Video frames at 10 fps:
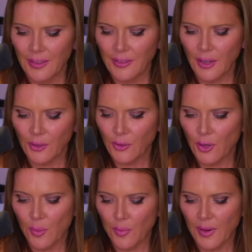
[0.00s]
that Donald
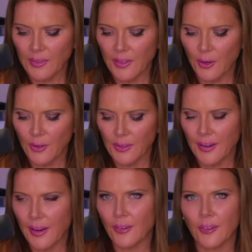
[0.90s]
Trump has narrowed it
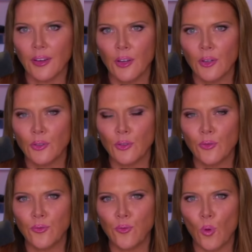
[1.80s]
down
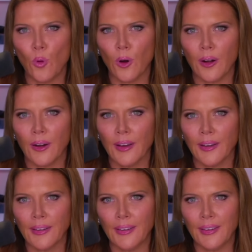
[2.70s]
to 4
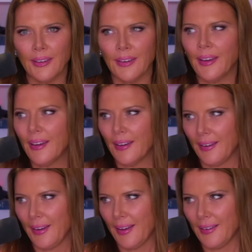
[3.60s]
key
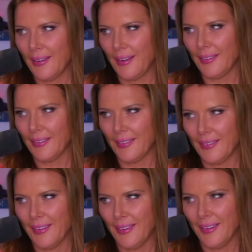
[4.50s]

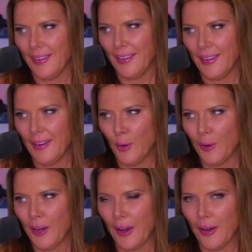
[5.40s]
candidates. Here
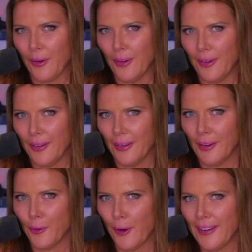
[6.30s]
we go.
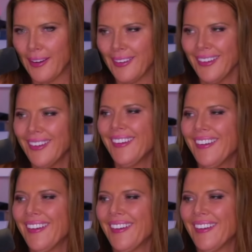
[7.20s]
You ready?
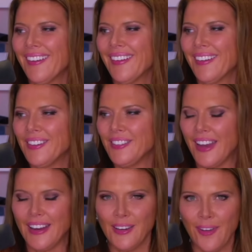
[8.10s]

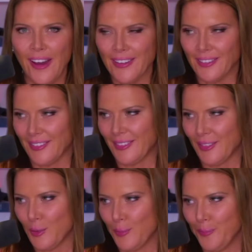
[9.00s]
J.D.
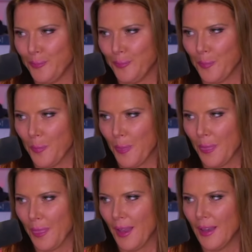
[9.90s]
Vance,
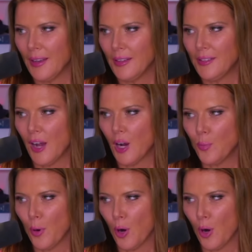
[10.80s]
Doug